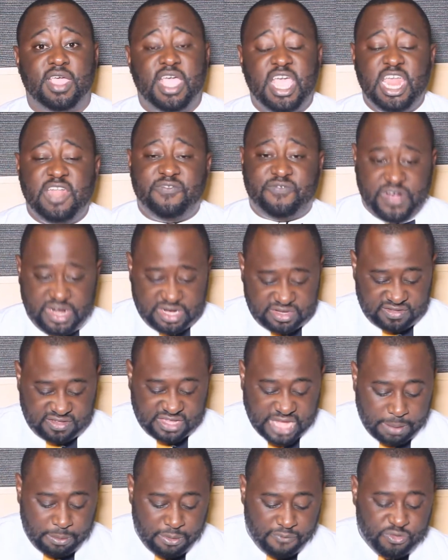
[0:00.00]
In fact,
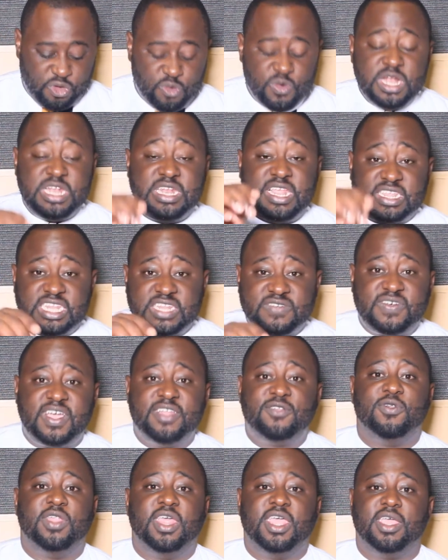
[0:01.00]
some of you will testify
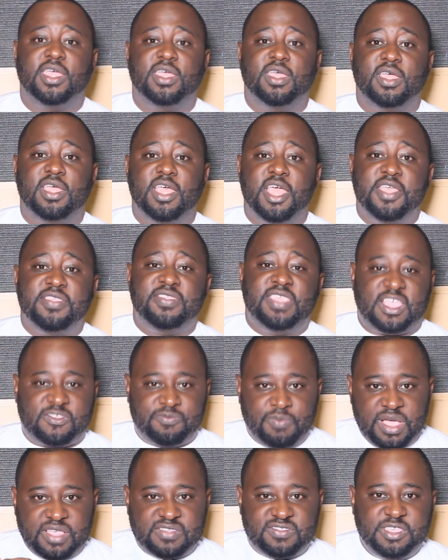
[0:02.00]
today just
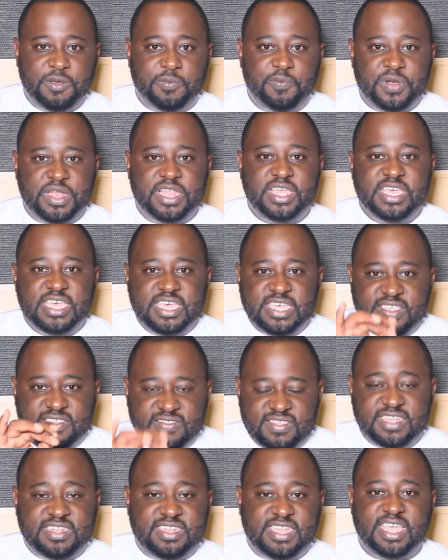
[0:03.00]
by simply
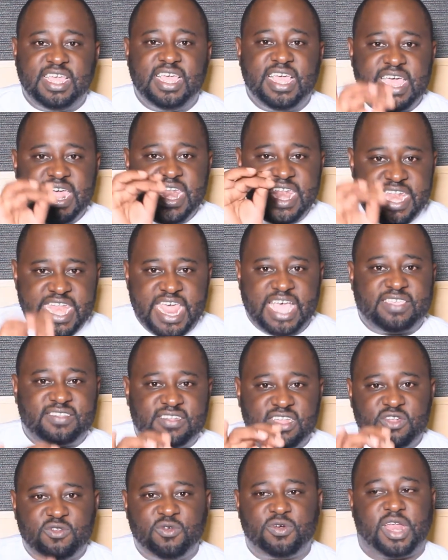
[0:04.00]
sitting next
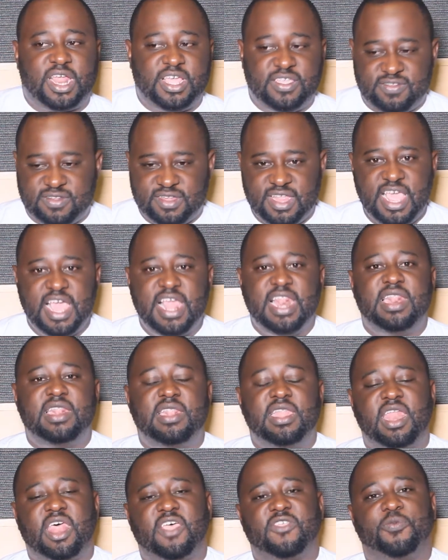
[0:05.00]
to Christ.
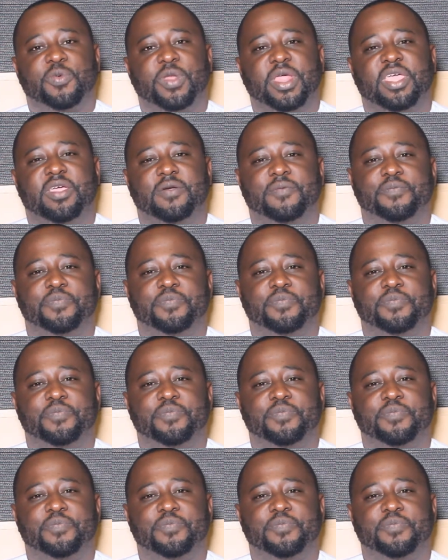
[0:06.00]
Let us pray.